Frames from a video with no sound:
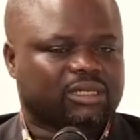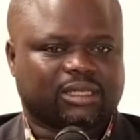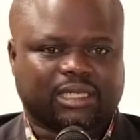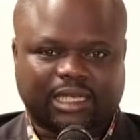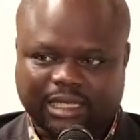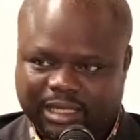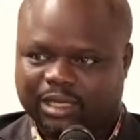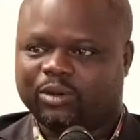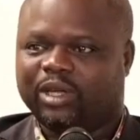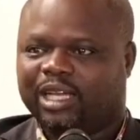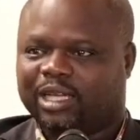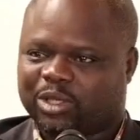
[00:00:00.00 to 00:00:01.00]
And they
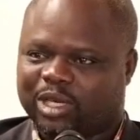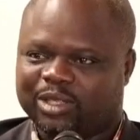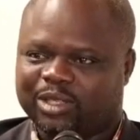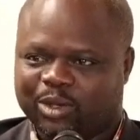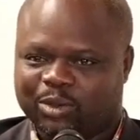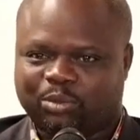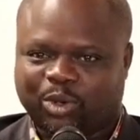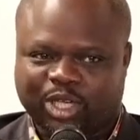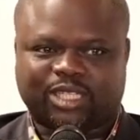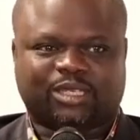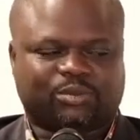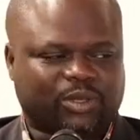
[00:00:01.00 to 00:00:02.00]
were actually on
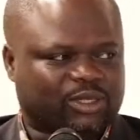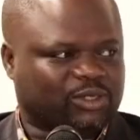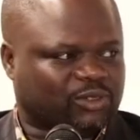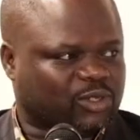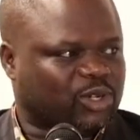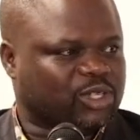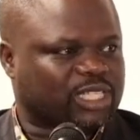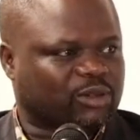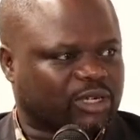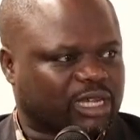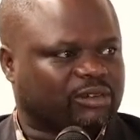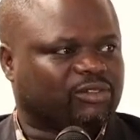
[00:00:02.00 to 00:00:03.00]
board, but of course they will
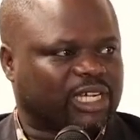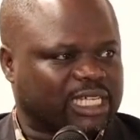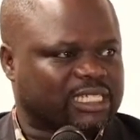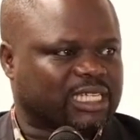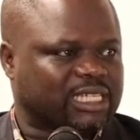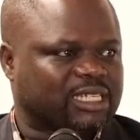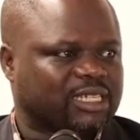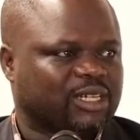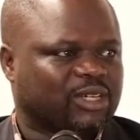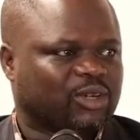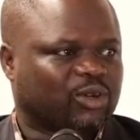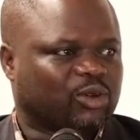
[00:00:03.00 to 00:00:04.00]
advise us
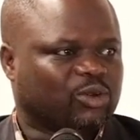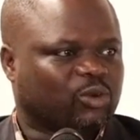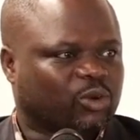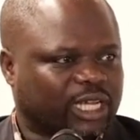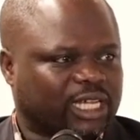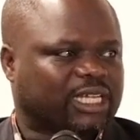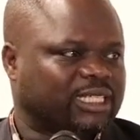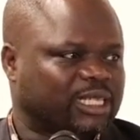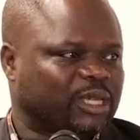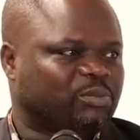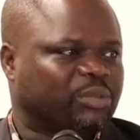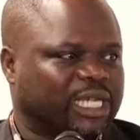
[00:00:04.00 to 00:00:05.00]
on where can they
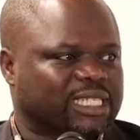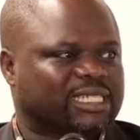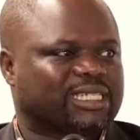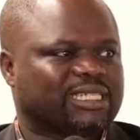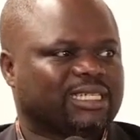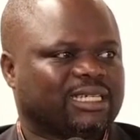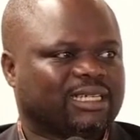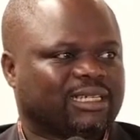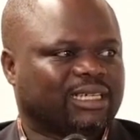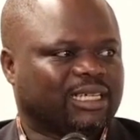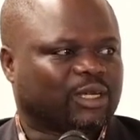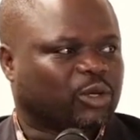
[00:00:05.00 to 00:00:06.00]
best
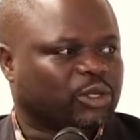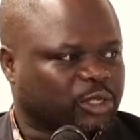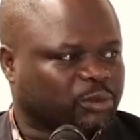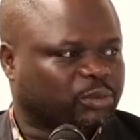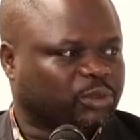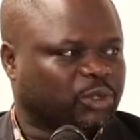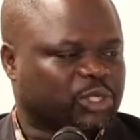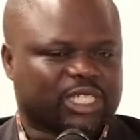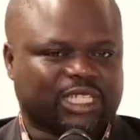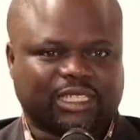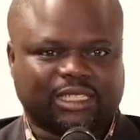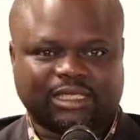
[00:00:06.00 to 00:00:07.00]
uh, contribute
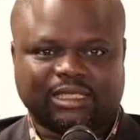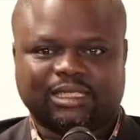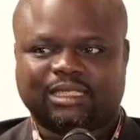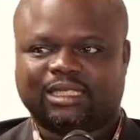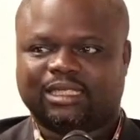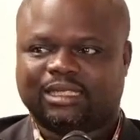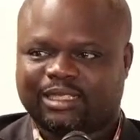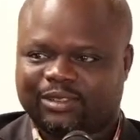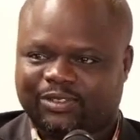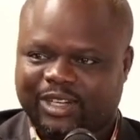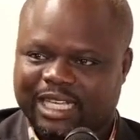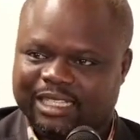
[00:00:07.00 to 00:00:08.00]
in the
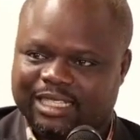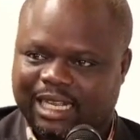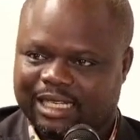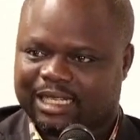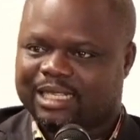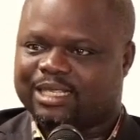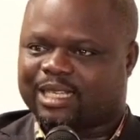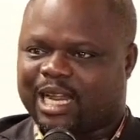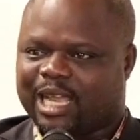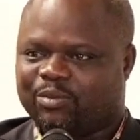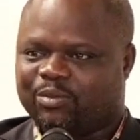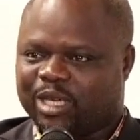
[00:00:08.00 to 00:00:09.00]
fight against
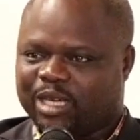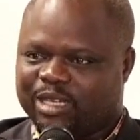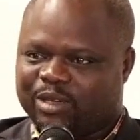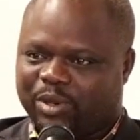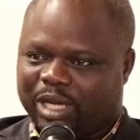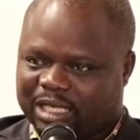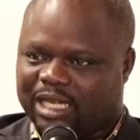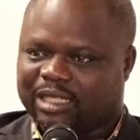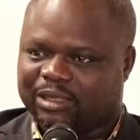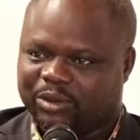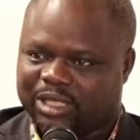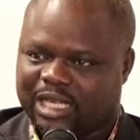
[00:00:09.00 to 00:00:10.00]
crime. And in partnering
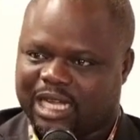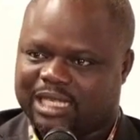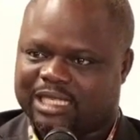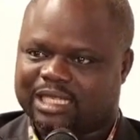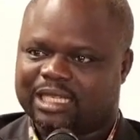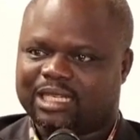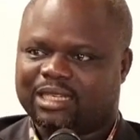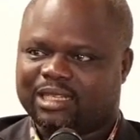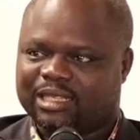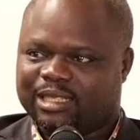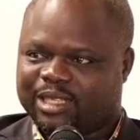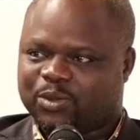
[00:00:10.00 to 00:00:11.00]
with us
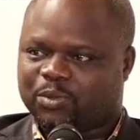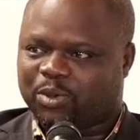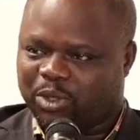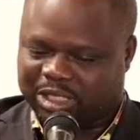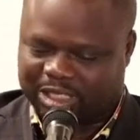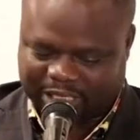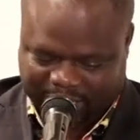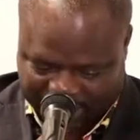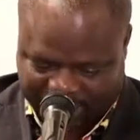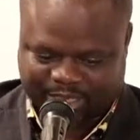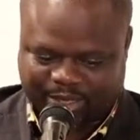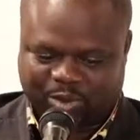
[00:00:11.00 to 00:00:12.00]
in this
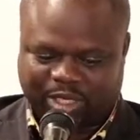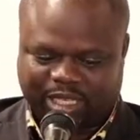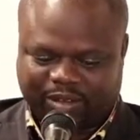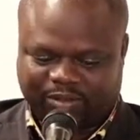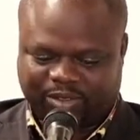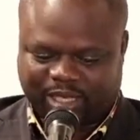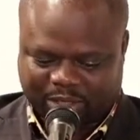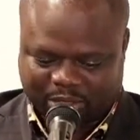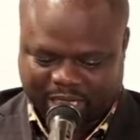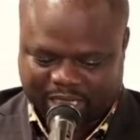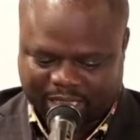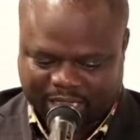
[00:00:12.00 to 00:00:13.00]
project, we have
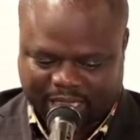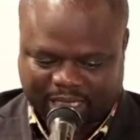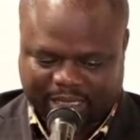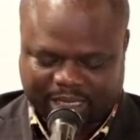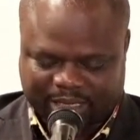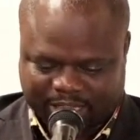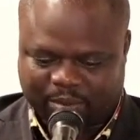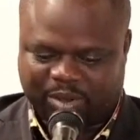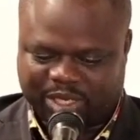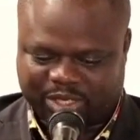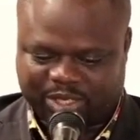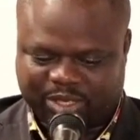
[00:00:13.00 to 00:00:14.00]
actually uh,
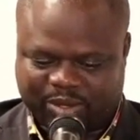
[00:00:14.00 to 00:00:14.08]
established.